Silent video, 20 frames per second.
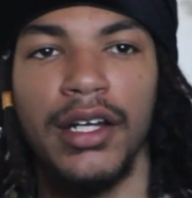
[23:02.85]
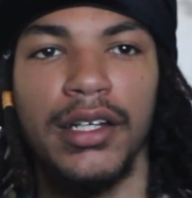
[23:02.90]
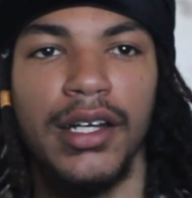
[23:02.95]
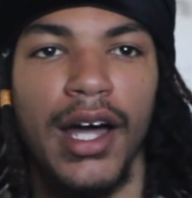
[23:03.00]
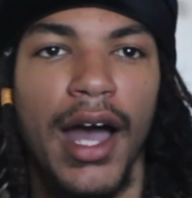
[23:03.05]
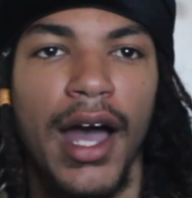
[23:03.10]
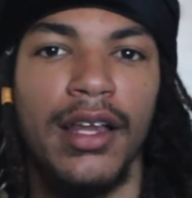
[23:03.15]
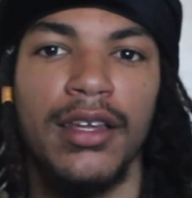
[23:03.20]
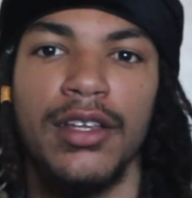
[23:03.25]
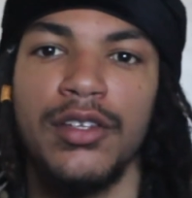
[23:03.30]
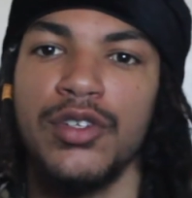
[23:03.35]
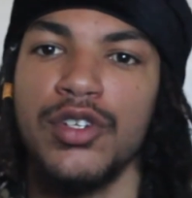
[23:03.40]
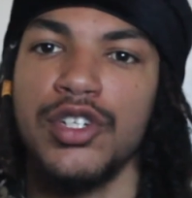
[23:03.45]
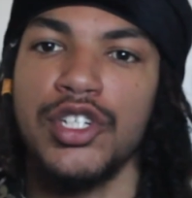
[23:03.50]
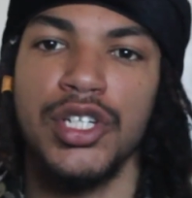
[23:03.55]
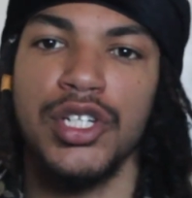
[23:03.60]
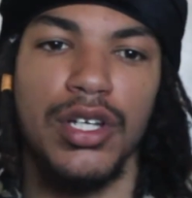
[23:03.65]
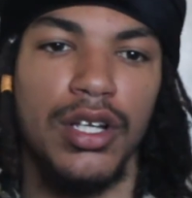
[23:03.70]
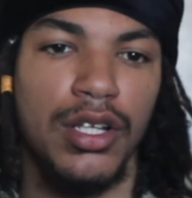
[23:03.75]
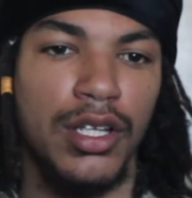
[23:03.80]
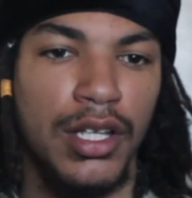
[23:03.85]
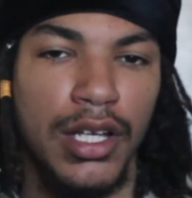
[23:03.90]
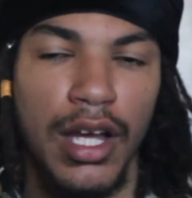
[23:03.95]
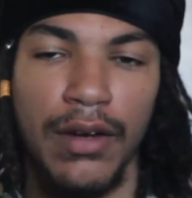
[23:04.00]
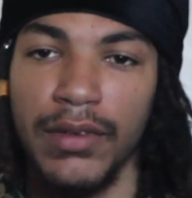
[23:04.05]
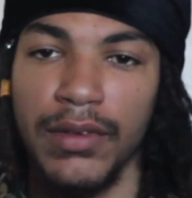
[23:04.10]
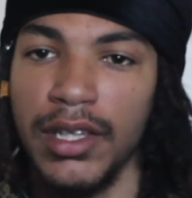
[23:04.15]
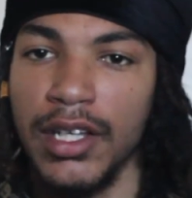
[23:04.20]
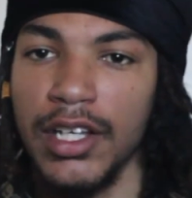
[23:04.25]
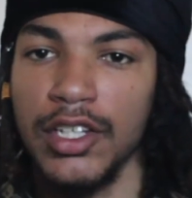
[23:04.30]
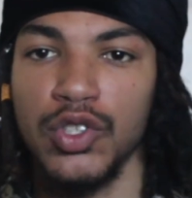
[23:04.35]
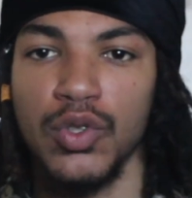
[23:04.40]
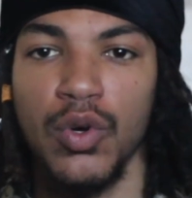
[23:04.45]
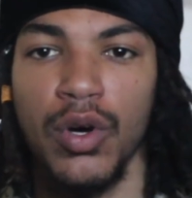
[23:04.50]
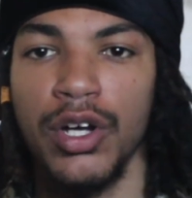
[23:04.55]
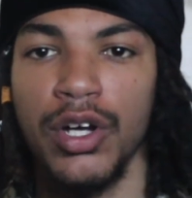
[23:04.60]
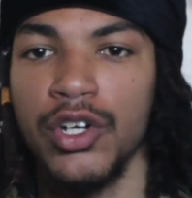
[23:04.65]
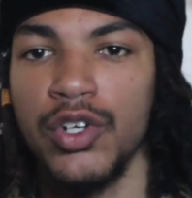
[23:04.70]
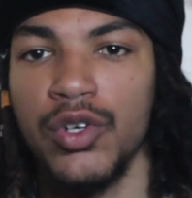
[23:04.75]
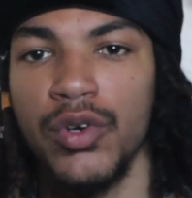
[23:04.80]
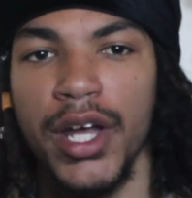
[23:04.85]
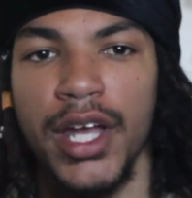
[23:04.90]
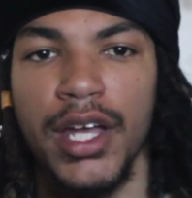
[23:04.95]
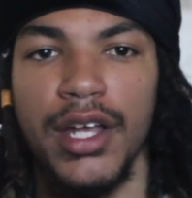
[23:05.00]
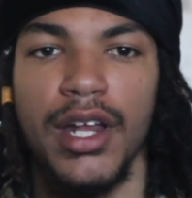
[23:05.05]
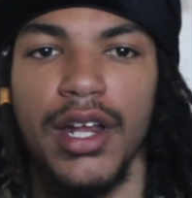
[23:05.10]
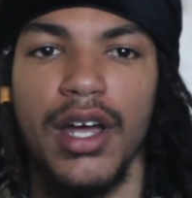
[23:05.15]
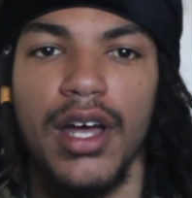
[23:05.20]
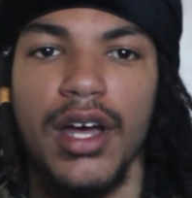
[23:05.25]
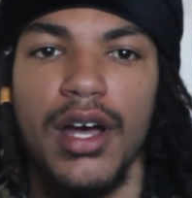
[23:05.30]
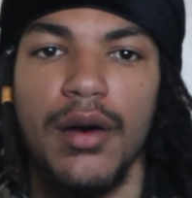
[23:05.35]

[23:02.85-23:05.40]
an island, you're chilling, everything is going great.